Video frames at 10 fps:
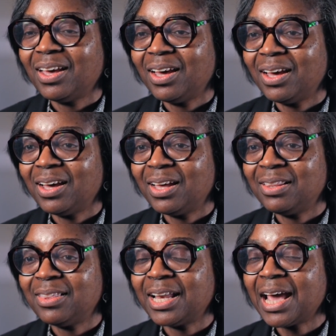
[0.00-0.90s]

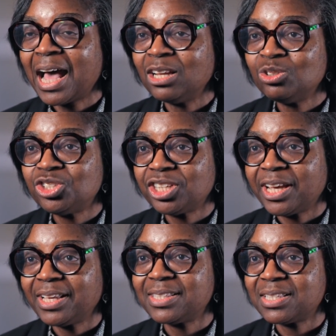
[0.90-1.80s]
That
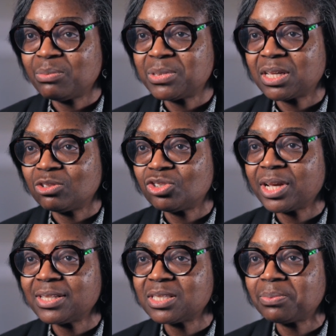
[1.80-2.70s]
allogeneic stem cell
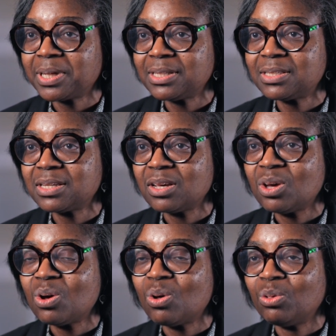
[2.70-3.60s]
transplant,
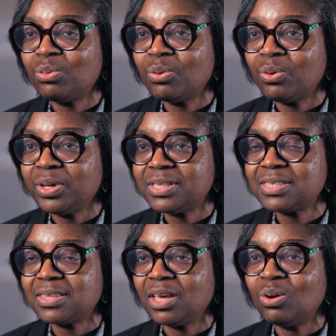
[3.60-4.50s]
although
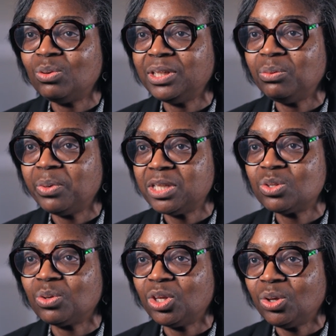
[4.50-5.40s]
it's the only way
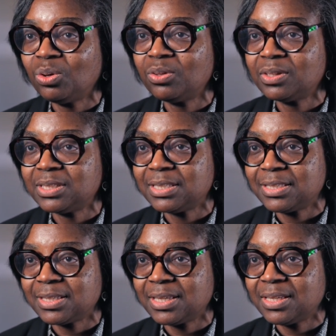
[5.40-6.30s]
to cure the
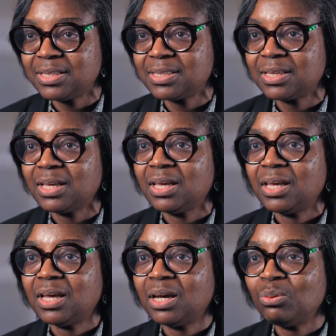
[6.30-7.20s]
disease,
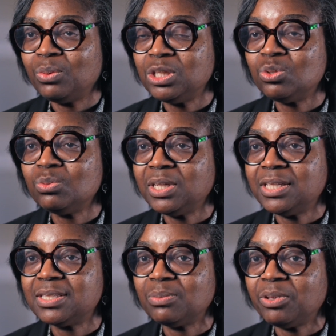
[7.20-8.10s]
we do
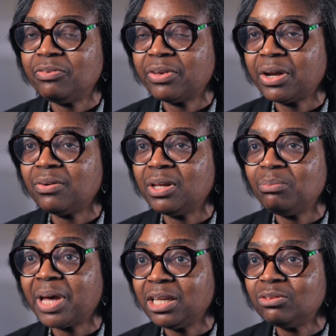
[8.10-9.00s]
need to be very
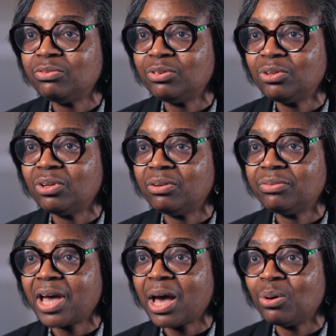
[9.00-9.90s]
mindful of
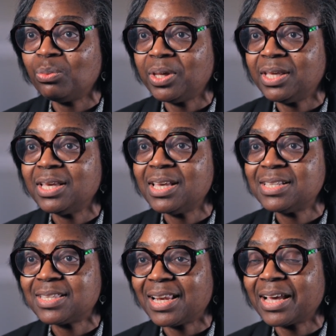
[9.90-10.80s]
how we
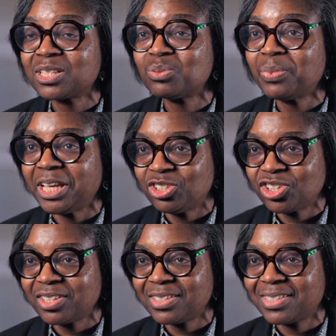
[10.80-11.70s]
select
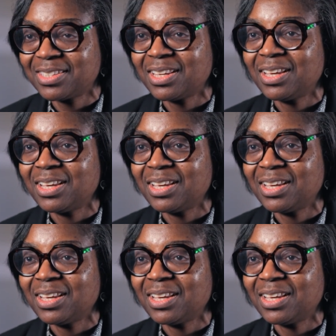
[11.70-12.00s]
patients